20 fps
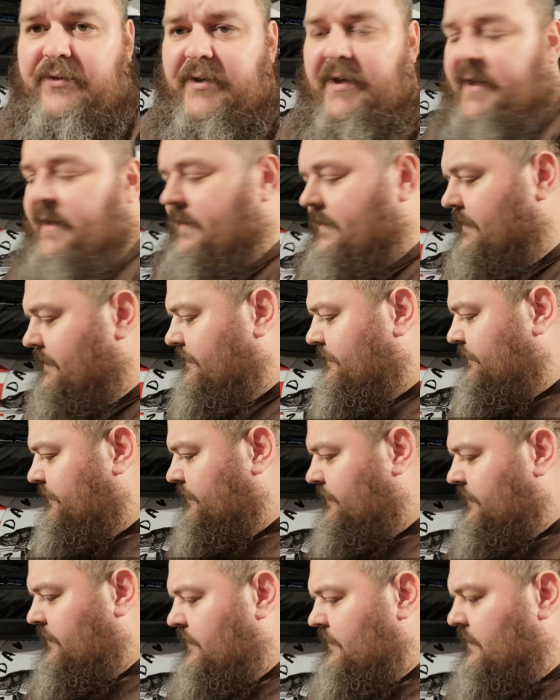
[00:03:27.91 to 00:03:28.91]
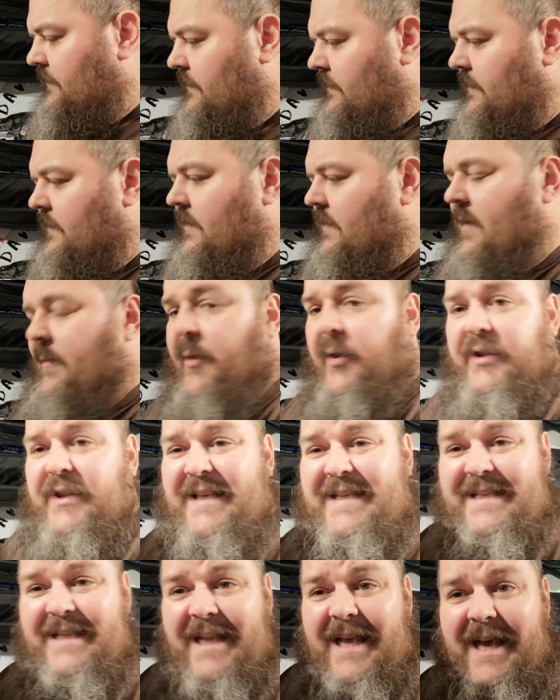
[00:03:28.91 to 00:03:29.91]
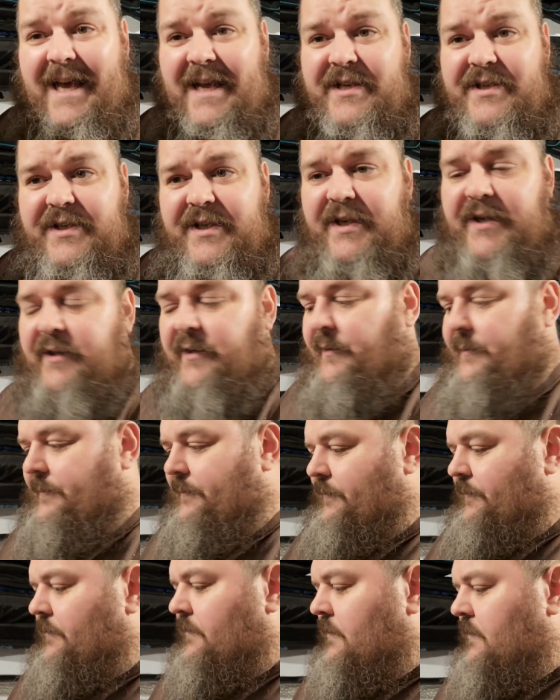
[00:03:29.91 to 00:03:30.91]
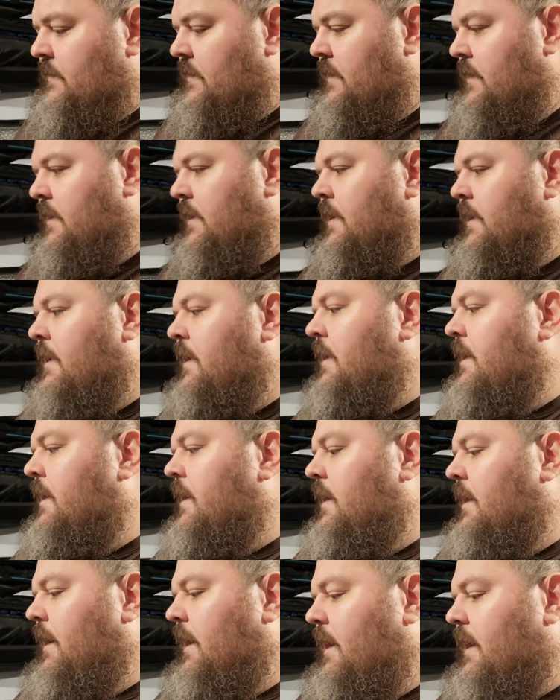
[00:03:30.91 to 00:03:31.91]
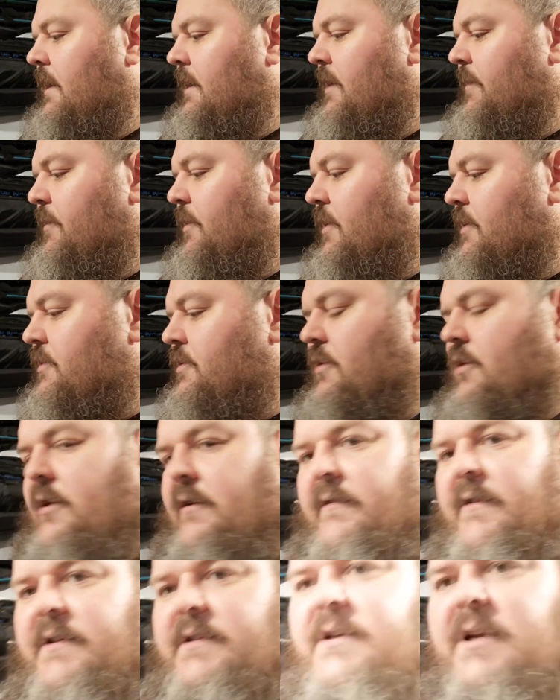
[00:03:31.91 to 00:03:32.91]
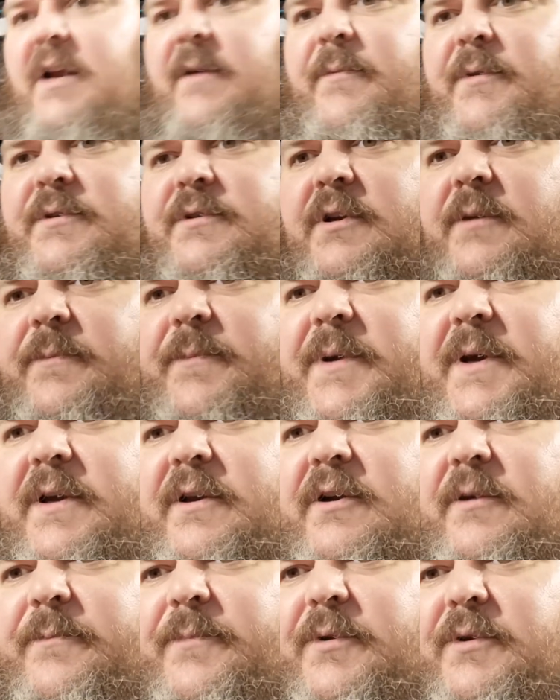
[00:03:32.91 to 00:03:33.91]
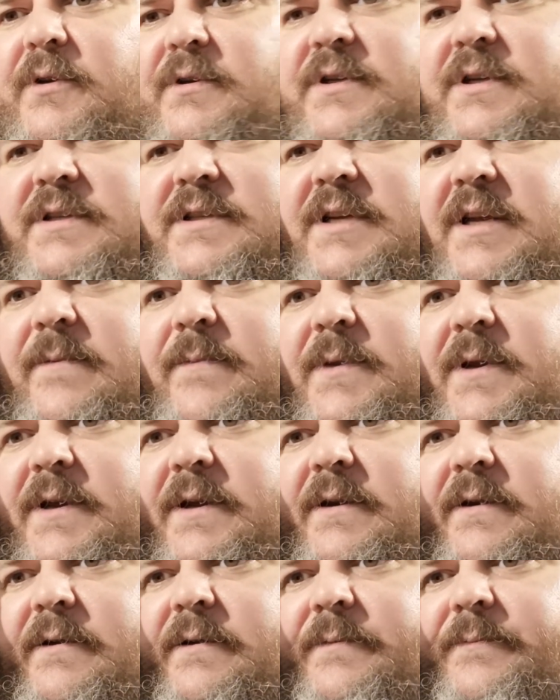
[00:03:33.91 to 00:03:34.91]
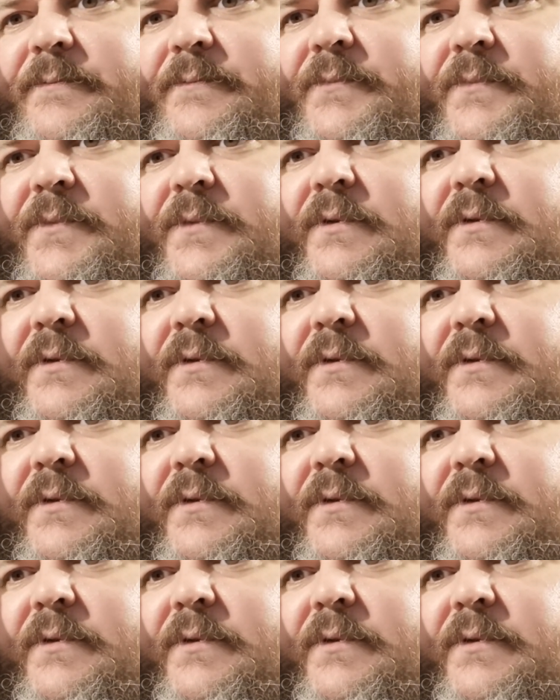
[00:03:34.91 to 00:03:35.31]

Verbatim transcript: Ultralight. Bought these last year. And I'm not sure if this camera is going to pick it up, but there's a seam here.